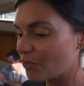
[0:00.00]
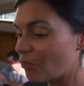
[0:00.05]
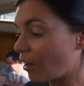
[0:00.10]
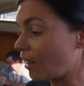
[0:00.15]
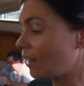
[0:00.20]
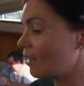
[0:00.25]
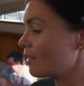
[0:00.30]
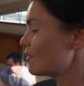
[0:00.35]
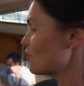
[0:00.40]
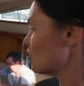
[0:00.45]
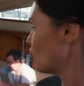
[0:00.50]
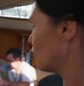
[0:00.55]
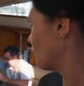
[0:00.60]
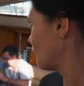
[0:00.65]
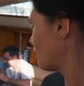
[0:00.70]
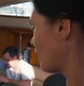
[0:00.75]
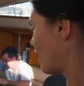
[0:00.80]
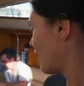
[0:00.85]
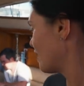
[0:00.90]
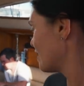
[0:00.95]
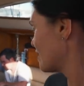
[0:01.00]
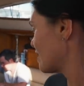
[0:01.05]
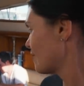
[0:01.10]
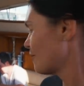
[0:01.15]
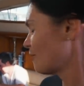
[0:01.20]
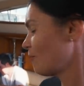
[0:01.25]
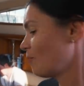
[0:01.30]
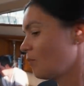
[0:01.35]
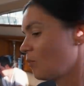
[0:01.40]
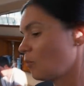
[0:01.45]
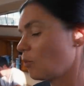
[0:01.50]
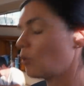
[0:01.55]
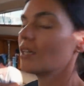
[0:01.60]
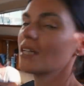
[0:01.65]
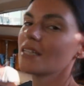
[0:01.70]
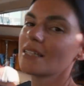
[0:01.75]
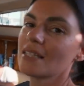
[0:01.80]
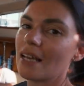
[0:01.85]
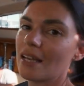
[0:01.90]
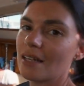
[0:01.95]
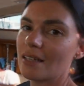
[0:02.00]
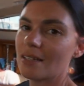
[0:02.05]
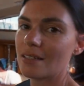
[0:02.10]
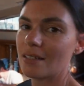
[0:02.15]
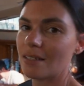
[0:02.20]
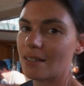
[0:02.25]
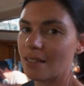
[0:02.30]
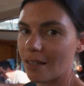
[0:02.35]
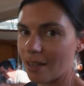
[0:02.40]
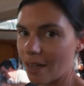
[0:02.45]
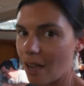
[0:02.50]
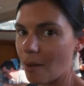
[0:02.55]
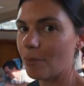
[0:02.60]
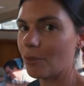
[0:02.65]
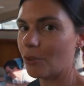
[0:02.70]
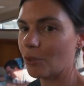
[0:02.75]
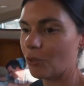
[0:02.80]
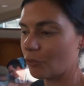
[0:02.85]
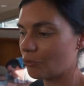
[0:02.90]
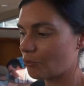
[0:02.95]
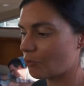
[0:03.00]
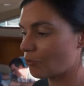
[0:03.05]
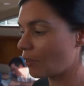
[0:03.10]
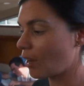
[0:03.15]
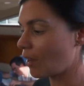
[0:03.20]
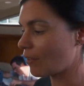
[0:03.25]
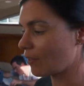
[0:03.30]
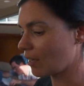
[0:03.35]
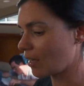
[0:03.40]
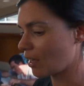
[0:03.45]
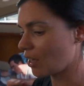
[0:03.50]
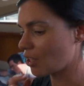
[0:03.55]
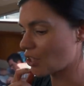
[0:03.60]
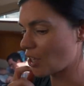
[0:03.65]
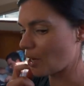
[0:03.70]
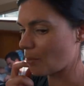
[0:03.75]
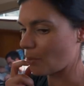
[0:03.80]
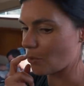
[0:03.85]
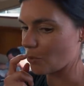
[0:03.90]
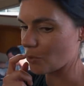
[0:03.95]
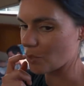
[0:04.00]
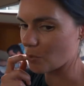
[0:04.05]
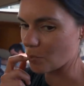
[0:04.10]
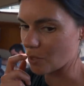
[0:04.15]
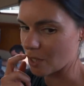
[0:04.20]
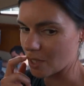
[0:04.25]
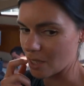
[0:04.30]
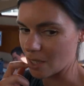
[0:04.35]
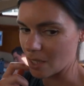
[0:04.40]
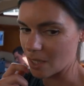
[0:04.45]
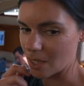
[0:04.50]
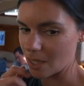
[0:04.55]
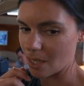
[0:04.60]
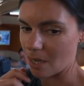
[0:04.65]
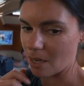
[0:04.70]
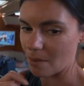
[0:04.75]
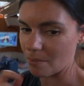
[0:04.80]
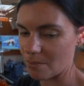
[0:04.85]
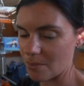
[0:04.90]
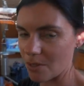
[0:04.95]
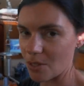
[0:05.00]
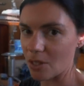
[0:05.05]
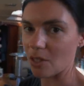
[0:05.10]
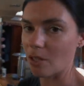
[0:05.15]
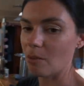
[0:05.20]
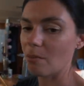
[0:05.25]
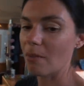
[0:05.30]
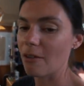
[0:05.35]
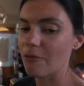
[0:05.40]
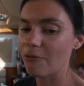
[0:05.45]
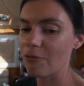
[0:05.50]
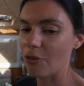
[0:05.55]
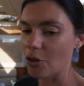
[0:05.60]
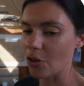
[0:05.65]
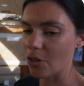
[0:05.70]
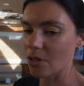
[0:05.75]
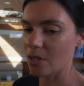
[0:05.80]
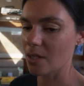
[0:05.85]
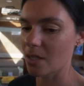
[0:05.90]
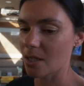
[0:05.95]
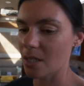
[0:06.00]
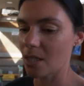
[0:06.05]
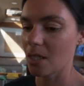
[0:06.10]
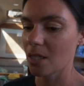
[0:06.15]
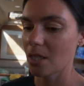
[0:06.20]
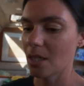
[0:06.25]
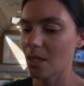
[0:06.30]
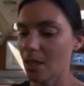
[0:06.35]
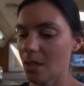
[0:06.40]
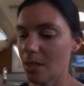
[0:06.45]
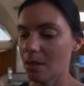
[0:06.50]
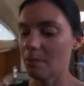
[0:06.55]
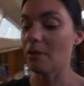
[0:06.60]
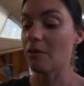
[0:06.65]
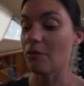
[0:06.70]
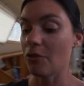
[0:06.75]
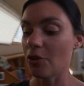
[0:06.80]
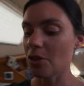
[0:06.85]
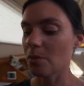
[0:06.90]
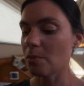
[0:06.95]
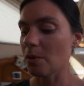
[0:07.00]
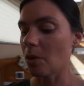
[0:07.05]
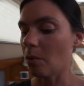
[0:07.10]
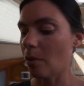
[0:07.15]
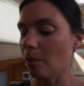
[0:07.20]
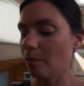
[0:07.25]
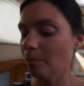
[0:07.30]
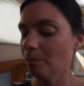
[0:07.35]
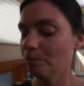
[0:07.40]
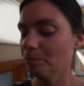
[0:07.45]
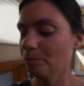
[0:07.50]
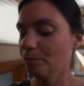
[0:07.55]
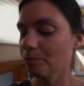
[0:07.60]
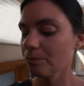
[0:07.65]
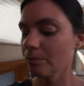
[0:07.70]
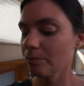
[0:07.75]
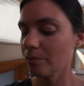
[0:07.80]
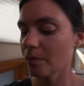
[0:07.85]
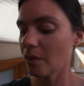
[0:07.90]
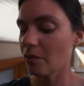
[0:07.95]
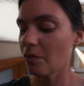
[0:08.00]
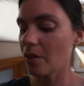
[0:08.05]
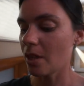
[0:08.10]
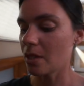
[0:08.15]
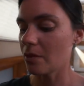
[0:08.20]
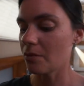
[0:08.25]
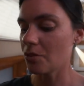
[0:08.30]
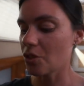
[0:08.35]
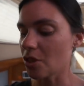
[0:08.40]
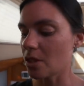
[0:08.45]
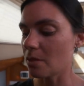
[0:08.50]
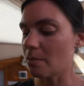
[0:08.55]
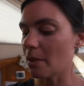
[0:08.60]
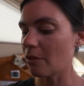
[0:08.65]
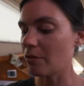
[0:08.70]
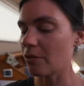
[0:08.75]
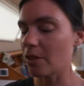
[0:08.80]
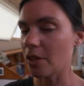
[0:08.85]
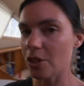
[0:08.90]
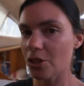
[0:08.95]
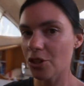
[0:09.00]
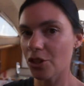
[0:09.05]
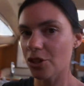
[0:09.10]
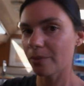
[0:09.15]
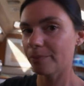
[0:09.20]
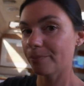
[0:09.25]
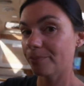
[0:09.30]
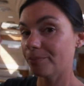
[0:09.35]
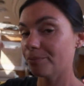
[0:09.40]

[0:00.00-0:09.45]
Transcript: Right, so we've had, well, Nick's had a couple of rather large Aperol spritzers. I'm still on my first, my first big one. In fact, I've just about finished.